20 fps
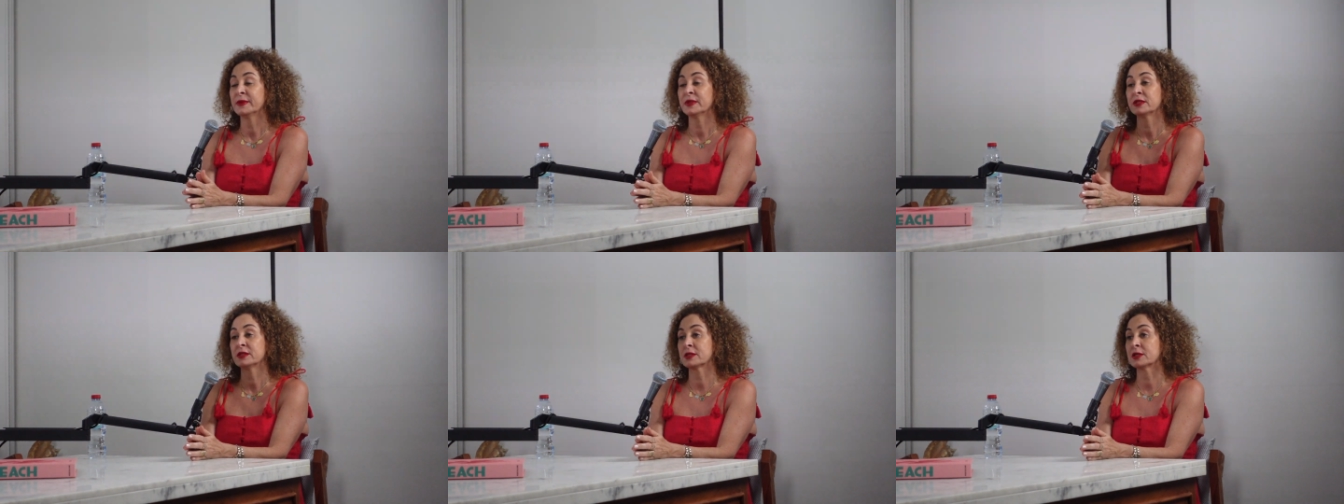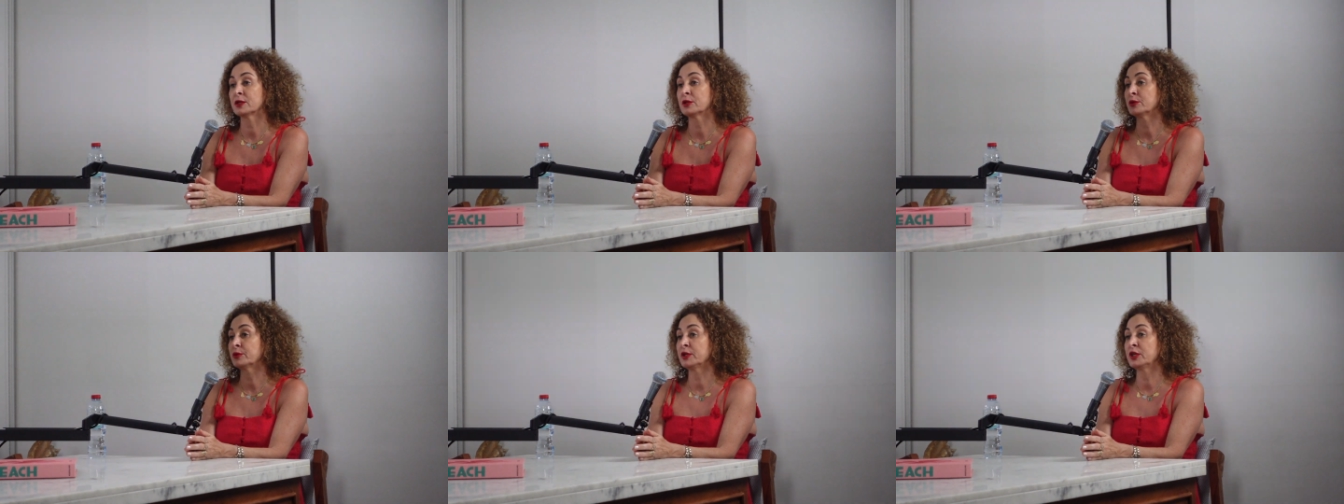
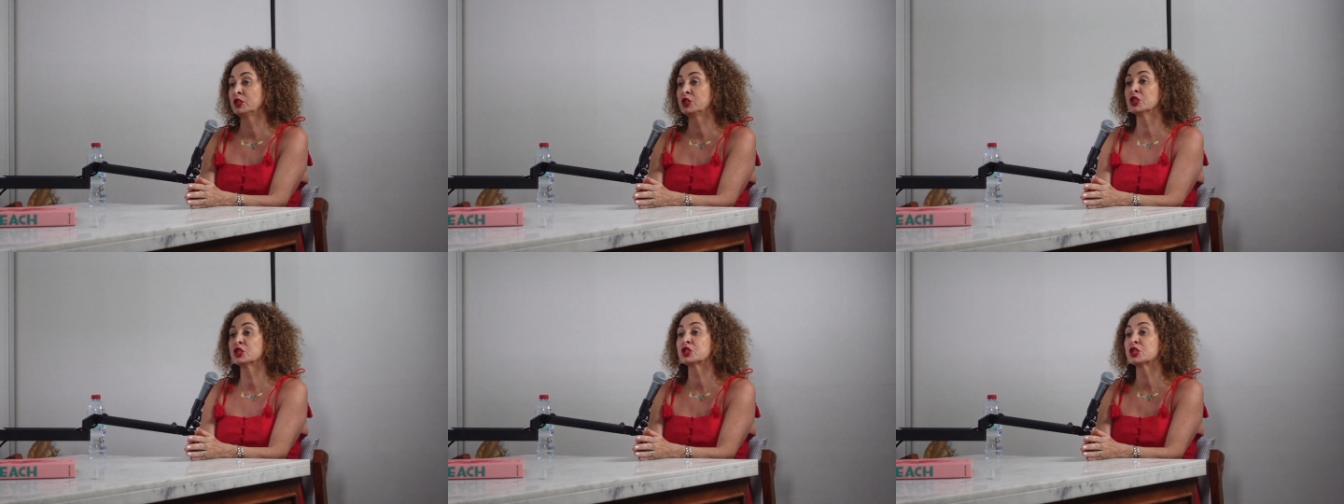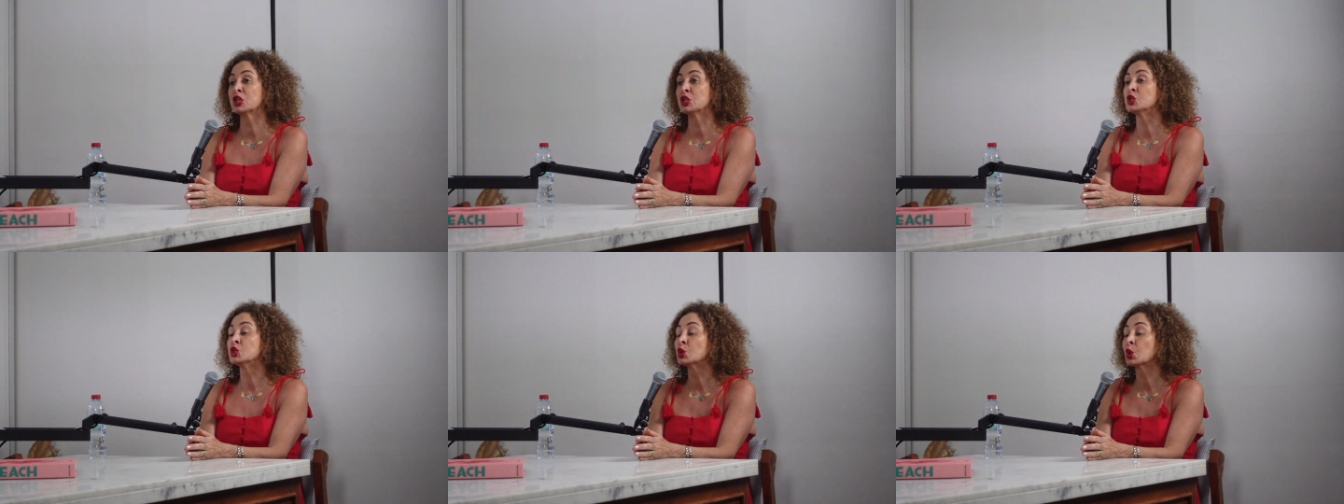So just
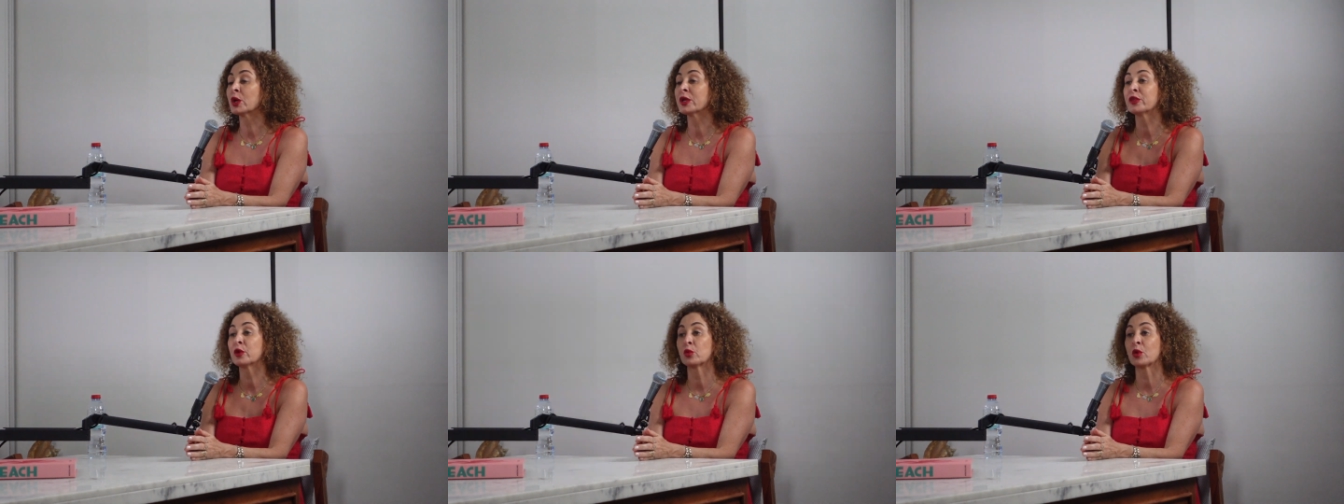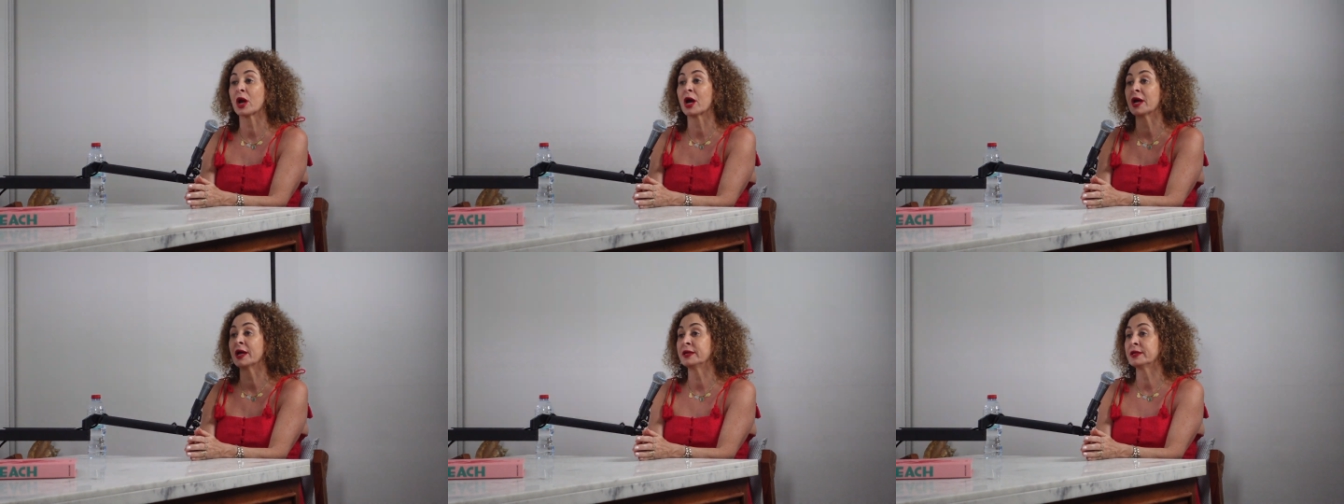enjoy the
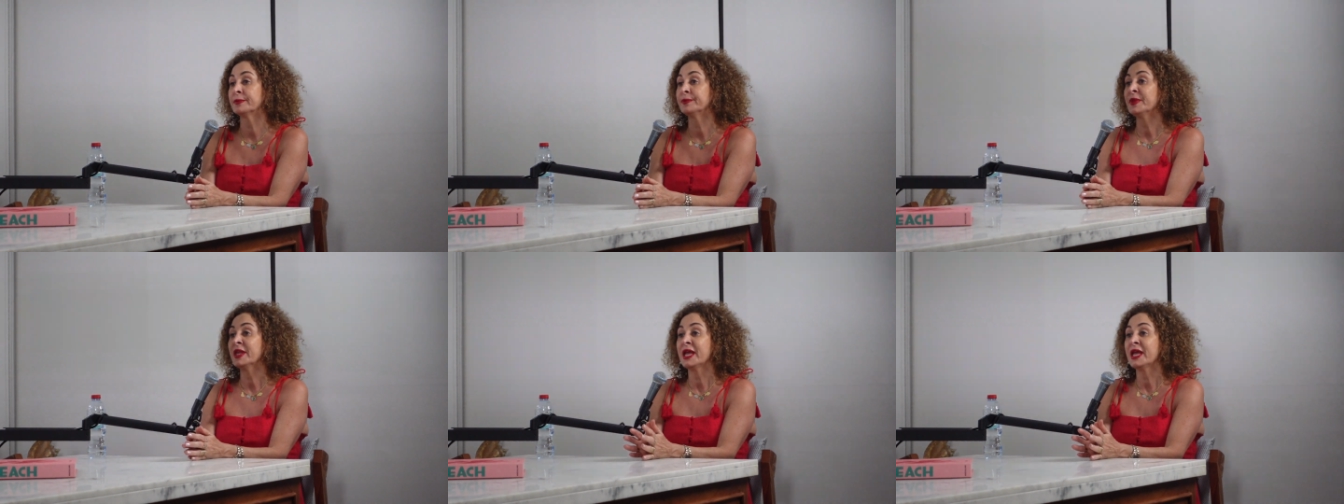ride